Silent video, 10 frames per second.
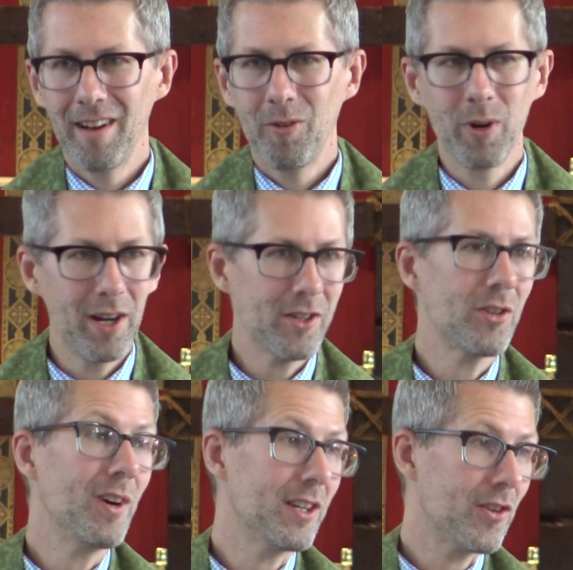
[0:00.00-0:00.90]
Well, here's
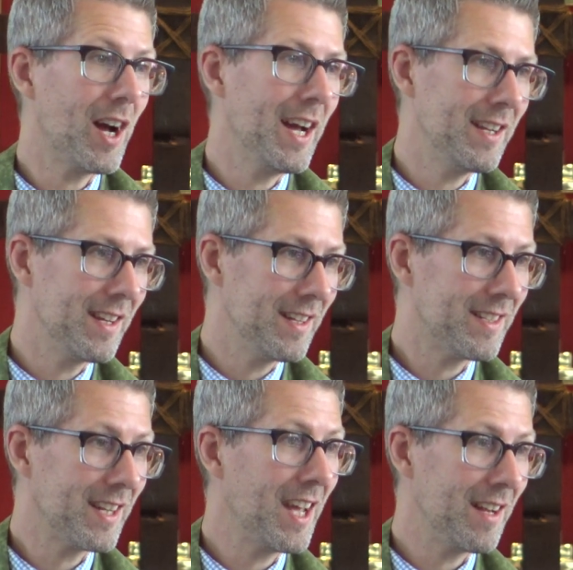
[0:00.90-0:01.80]
who I tried
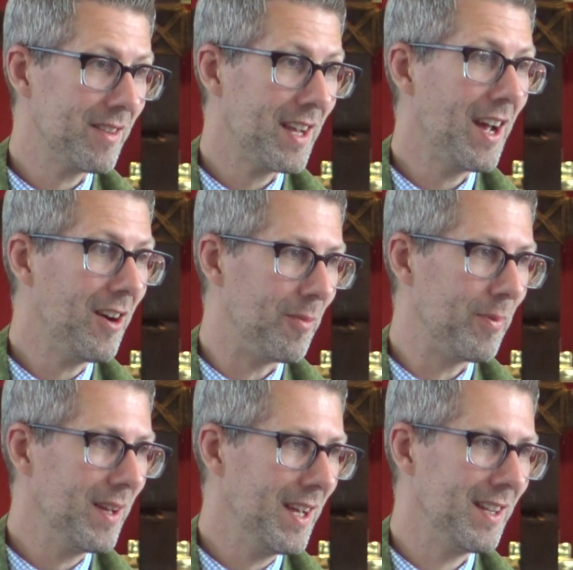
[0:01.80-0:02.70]
to get to
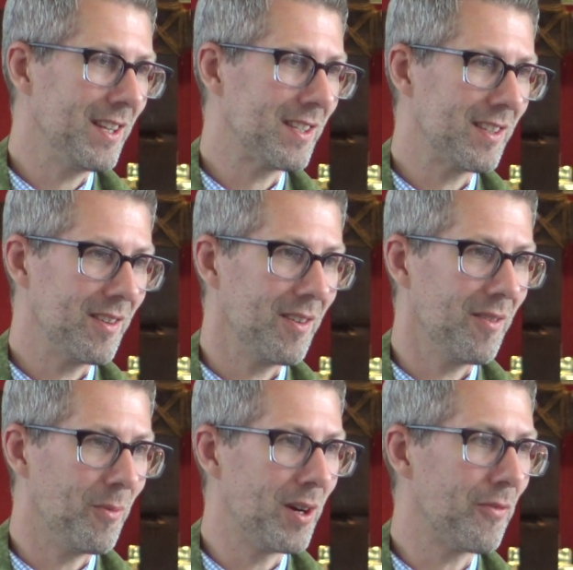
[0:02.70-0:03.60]
help in this
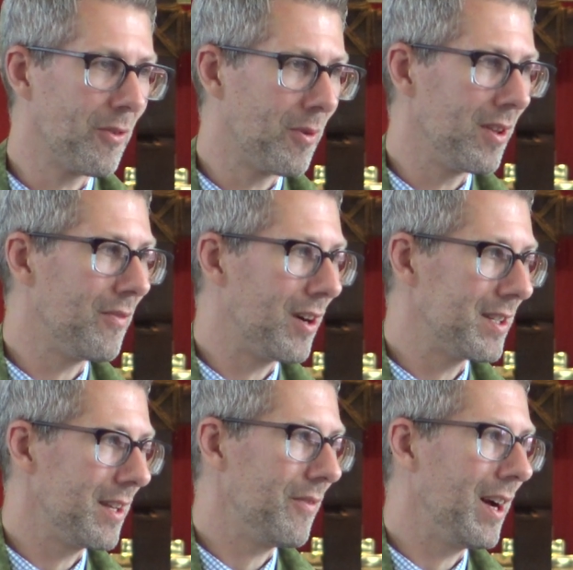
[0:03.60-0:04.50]
wonderful world of
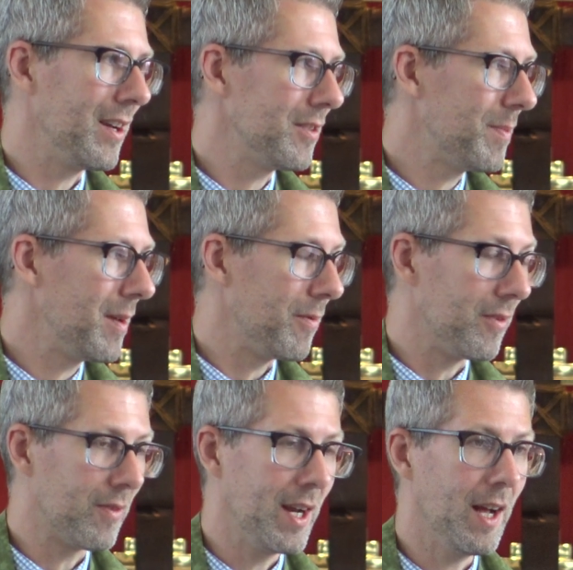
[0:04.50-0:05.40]
ours that values people,
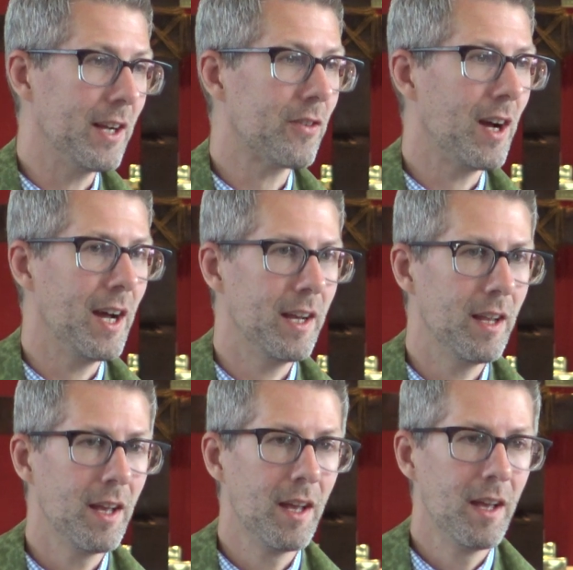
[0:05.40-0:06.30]
right? I tried,
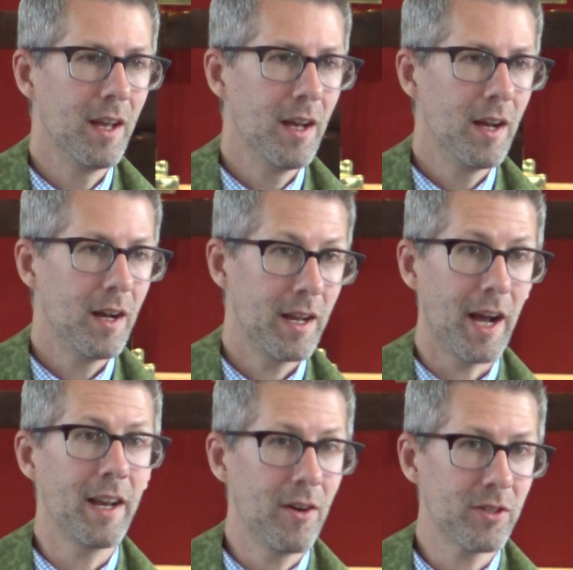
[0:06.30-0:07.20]
and
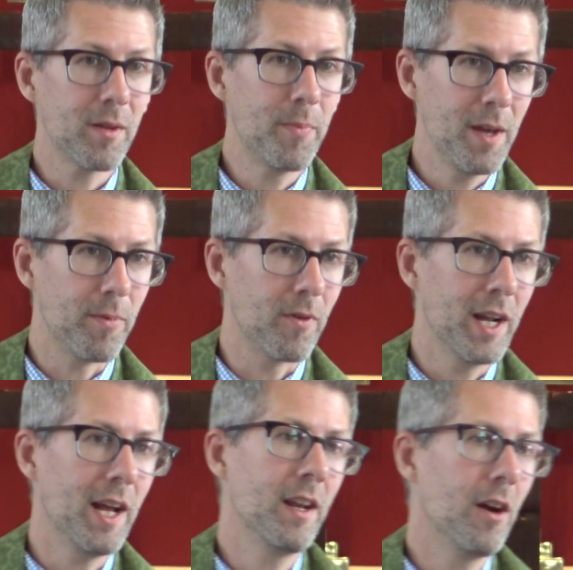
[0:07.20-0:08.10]
I know some people,
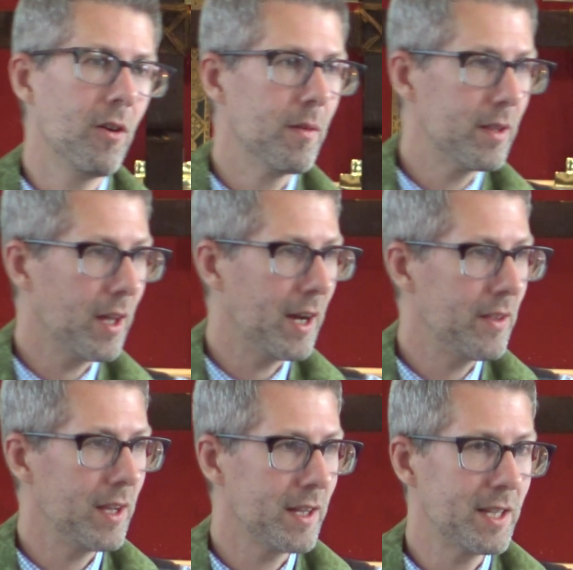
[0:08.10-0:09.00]
right? I know
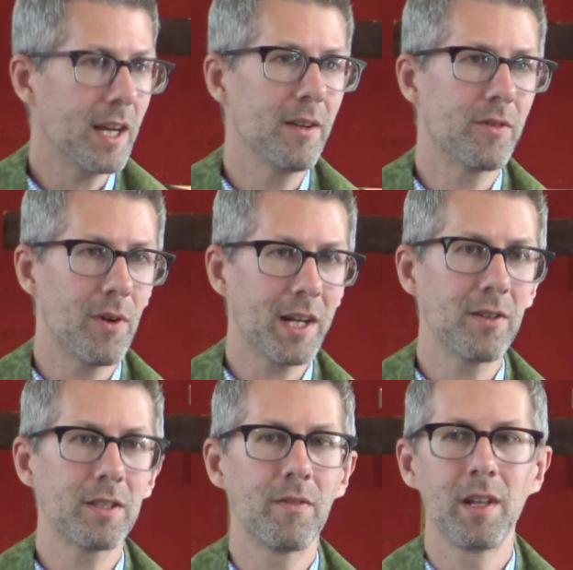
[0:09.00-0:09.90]
the executive
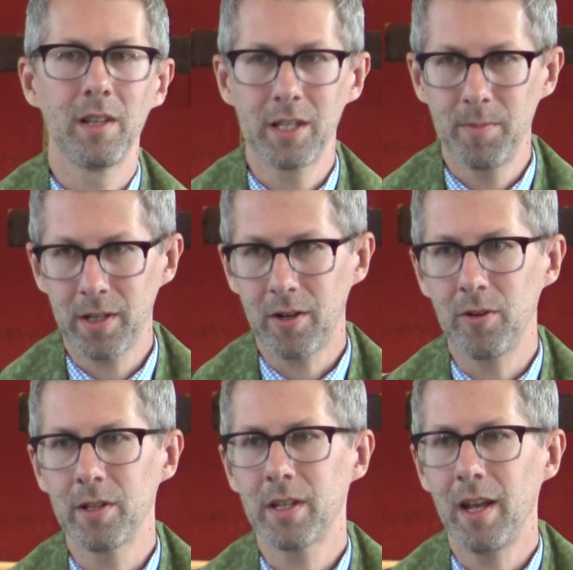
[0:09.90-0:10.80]
directors of the Elizabeth
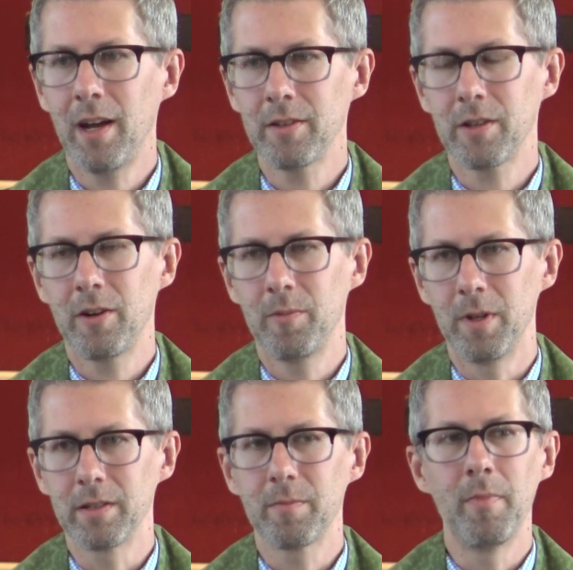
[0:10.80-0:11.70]
Coalition House of
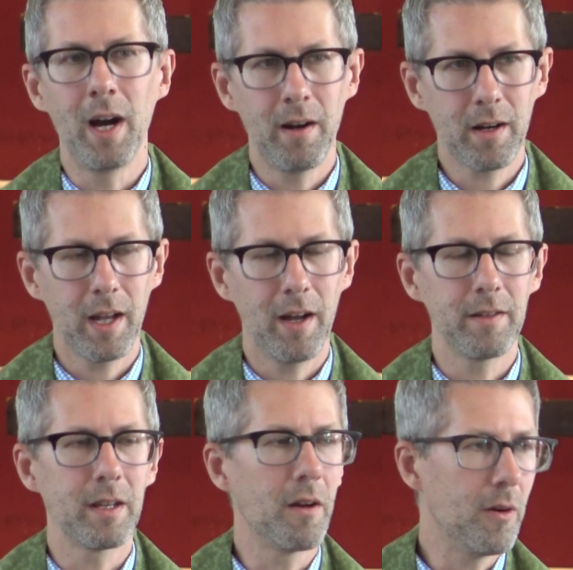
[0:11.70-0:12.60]
Homeless, Monarch
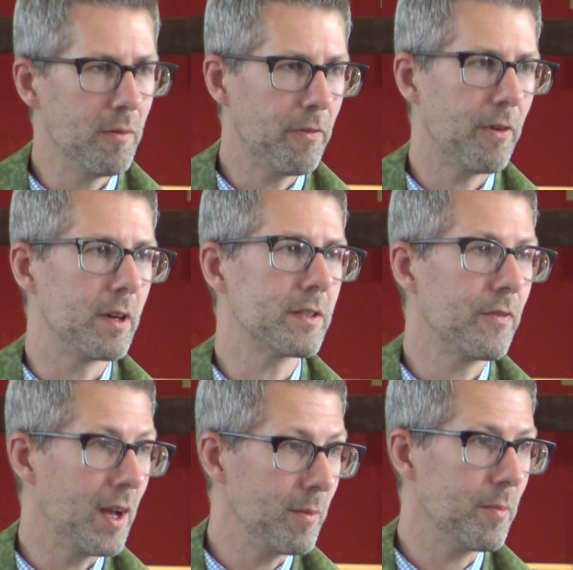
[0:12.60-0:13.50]
Housing, Home First,
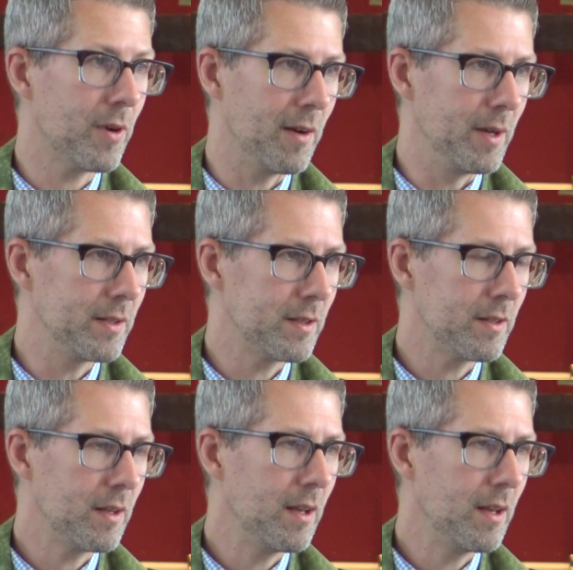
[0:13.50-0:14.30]
Family Promise.